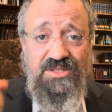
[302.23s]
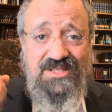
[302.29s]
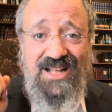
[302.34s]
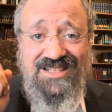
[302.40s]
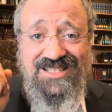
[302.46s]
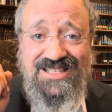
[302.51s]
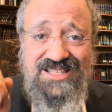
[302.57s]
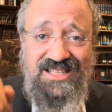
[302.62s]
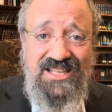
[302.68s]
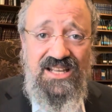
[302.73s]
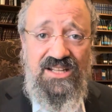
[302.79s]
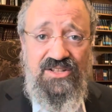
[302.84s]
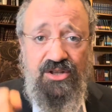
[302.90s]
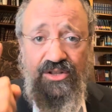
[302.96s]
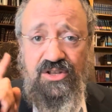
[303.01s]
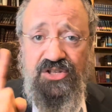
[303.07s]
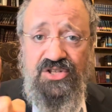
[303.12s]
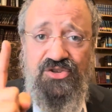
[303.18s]
that seek to
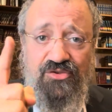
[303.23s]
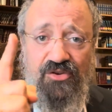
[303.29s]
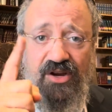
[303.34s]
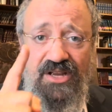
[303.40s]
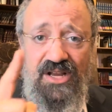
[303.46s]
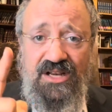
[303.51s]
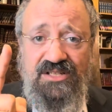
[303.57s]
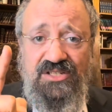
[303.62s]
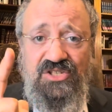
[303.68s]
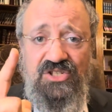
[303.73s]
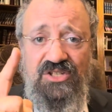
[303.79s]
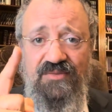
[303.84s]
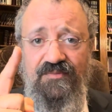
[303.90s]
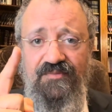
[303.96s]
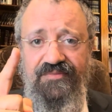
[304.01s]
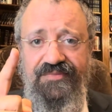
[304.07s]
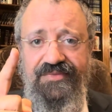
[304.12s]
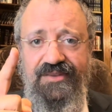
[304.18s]
destroy us.
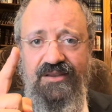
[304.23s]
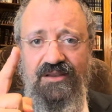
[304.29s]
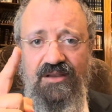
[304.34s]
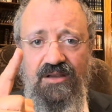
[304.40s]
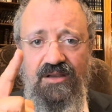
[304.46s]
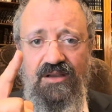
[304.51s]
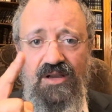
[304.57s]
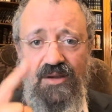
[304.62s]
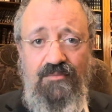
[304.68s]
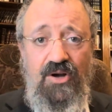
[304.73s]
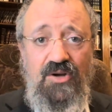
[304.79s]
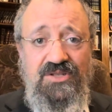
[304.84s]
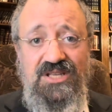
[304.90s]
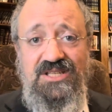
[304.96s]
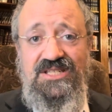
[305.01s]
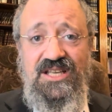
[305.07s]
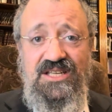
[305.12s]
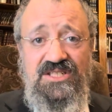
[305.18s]

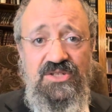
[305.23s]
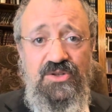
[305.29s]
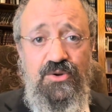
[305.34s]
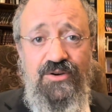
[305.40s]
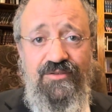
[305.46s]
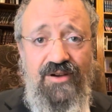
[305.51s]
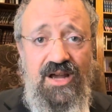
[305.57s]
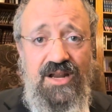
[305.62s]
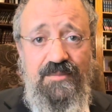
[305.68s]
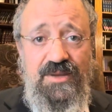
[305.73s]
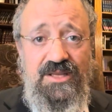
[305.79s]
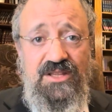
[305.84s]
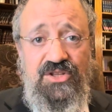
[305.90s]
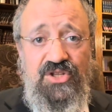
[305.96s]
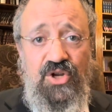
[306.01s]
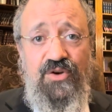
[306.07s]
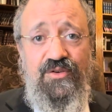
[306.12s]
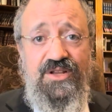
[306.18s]
Moses says in Deuteronomy in the
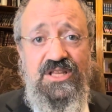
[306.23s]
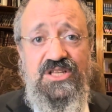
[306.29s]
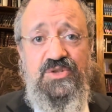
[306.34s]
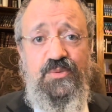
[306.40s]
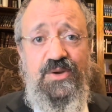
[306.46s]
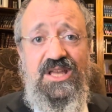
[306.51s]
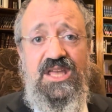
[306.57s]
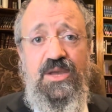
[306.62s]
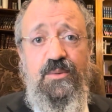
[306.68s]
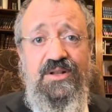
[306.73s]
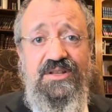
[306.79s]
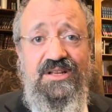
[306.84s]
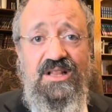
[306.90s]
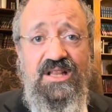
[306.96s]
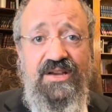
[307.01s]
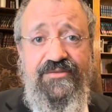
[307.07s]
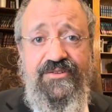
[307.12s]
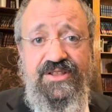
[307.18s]
Torah this week, he will
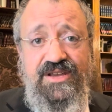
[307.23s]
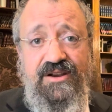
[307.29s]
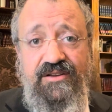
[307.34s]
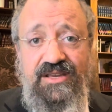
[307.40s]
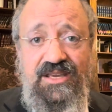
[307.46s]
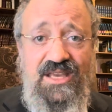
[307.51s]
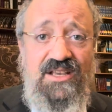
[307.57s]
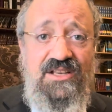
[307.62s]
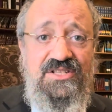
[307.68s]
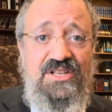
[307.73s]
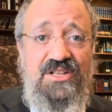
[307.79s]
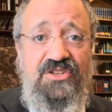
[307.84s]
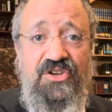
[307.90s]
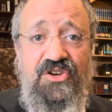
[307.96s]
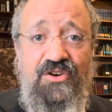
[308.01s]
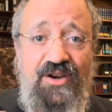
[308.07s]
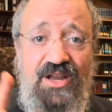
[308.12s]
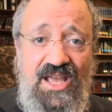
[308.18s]
deliver their kings into
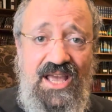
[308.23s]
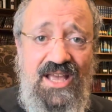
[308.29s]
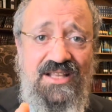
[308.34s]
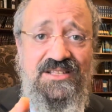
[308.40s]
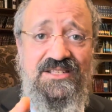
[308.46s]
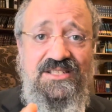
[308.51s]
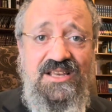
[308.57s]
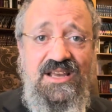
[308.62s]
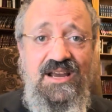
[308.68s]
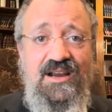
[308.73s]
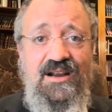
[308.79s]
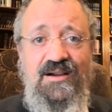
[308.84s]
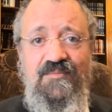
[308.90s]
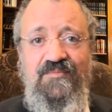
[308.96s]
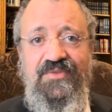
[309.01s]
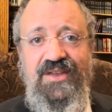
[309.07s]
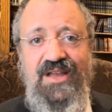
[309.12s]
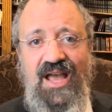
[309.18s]
your hands
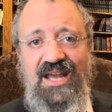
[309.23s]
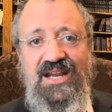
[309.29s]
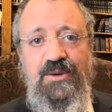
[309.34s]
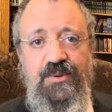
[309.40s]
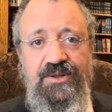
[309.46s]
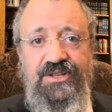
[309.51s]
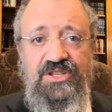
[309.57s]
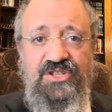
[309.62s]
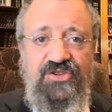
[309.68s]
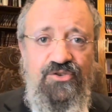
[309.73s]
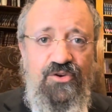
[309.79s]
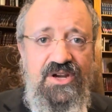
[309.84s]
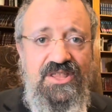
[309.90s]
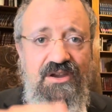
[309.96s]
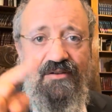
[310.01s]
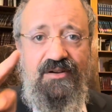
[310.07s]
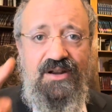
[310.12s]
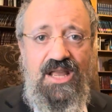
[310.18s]
and he will destroy
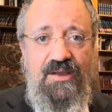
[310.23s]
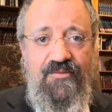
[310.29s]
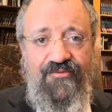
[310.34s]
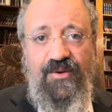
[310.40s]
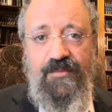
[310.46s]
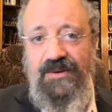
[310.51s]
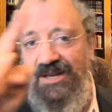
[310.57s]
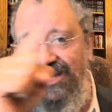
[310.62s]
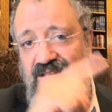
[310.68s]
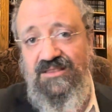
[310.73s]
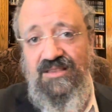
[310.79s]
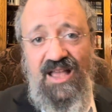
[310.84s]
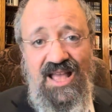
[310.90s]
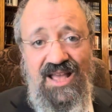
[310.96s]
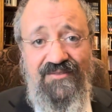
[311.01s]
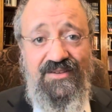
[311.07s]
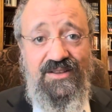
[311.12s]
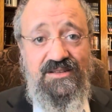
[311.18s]
their name from beneath the
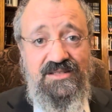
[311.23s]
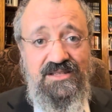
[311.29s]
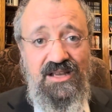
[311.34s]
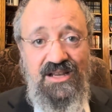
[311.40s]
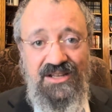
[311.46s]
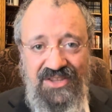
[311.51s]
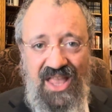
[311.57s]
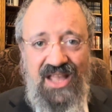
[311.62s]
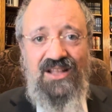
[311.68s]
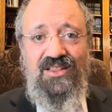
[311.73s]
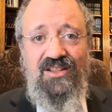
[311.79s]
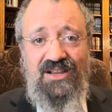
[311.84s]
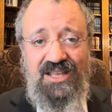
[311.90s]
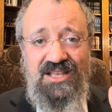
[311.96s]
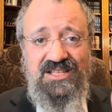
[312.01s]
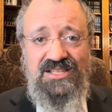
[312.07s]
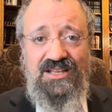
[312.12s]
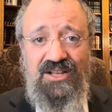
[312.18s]
heavens. Take a look
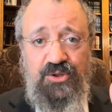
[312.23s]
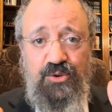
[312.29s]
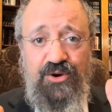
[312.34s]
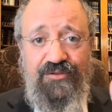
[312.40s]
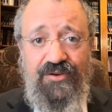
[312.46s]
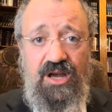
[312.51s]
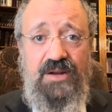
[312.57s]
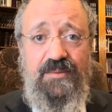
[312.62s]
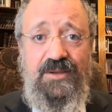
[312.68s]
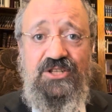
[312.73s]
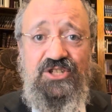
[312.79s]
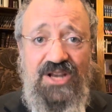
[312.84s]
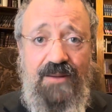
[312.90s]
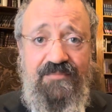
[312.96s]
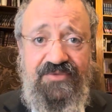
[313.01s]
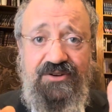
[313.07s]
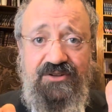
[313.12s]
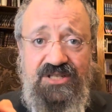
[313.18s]
inside Deuteronomy
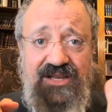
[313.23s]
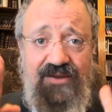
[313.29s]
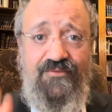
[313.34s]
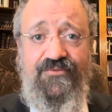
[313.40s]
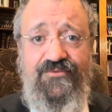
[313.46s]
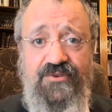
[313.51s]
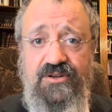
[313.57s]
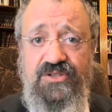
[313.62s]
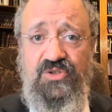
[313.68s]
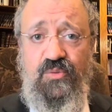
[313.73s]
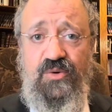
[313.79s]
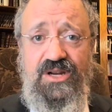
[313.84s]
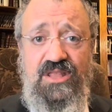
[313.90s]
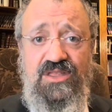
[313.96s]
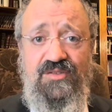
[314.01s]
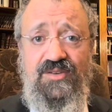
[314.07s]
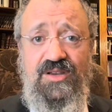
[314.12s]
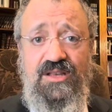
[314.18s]
chapter 7, verse
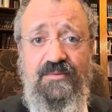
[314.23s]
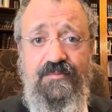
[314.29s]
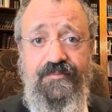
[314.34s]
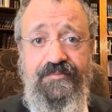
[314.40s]
23.